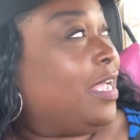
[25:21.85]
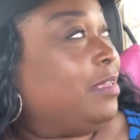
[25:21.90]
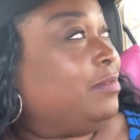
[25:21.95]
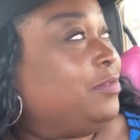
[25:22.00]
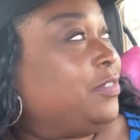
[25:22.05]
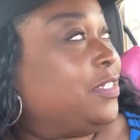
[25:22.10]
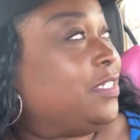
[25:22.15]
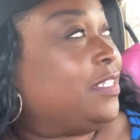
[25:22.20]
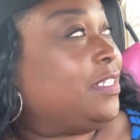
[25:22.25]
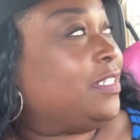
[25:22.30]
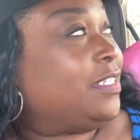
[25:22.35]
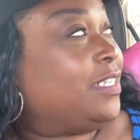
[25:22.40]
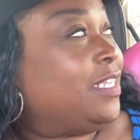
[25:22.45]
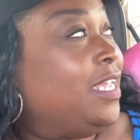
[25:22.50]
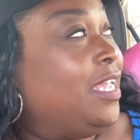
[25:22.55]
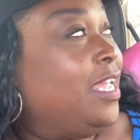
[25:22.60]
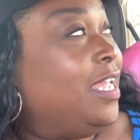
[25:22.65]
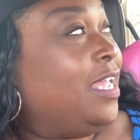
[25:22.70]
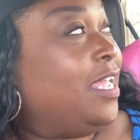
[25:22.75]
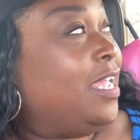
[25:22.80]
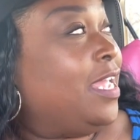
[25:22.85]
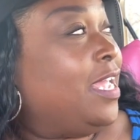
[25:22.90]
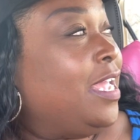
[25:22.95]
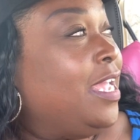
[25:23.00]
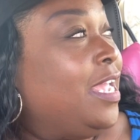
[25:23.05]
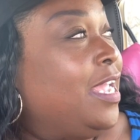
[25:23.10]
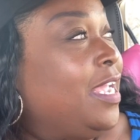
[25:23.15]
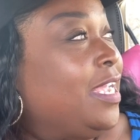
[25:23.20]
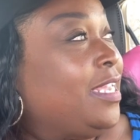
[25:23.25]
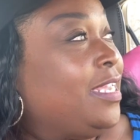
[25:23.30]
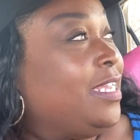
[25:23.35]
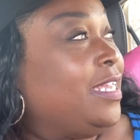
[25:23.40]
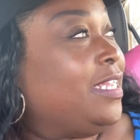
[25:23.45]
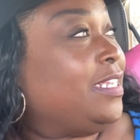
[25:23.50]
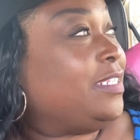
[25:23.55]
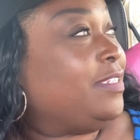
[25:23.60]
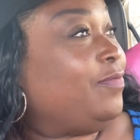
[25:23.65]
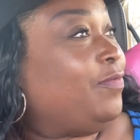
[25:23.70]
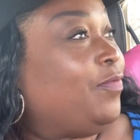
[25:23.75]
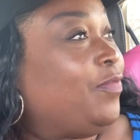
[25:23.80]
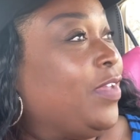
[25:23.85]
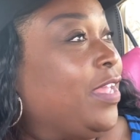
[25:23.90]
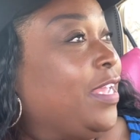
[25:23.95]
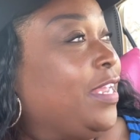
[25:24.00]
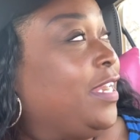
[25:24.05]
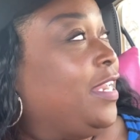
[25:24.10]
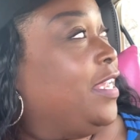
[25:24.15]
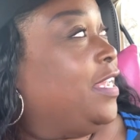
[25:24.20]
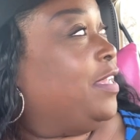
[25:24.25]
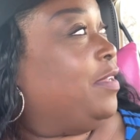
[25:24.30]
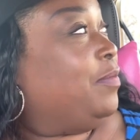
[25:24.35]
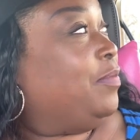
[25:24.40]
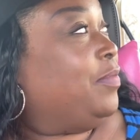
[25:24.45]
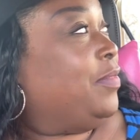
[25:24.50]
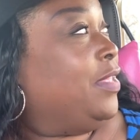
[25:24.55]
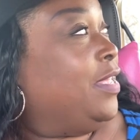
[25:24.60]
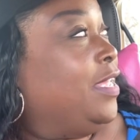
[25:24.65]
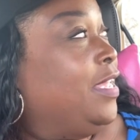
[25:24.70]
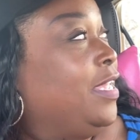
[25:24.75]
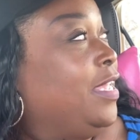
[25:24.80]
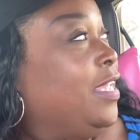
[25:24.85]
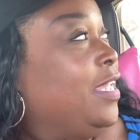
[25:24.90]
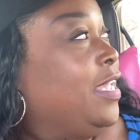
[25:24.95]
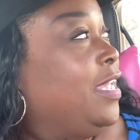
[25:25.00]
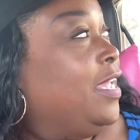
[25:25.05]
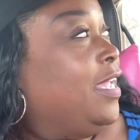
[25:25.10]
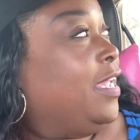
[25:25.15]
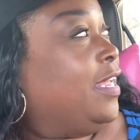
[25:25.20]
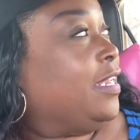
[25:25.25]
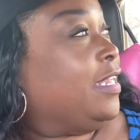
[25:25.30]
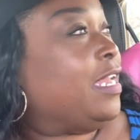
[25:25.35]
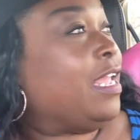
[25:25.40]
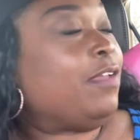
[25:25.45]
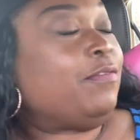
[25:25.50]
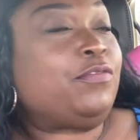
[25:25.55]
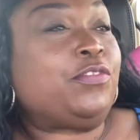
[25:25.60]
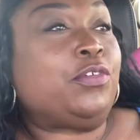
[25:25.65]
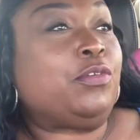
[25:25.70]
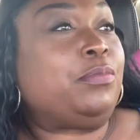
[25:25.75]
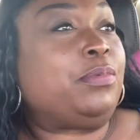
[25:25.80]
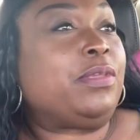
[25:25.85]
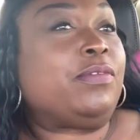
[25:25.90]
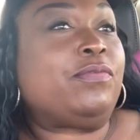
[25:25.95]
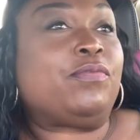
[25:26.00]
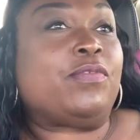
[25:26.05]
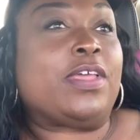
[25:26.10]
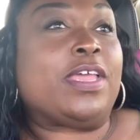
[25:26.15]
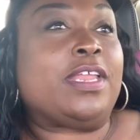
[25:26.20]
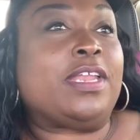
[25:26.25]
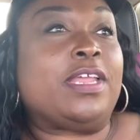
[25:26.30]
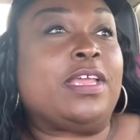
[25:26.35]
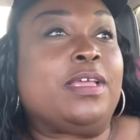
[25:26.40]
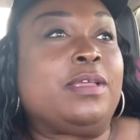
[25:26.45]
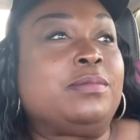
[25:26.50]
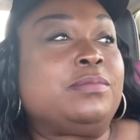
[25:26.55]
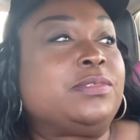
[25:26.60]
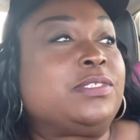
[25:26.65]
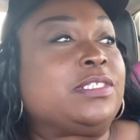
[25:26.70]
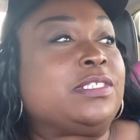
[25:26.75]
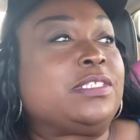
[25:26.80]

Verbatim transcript: I'm just cousin fed up, nephew be fed up.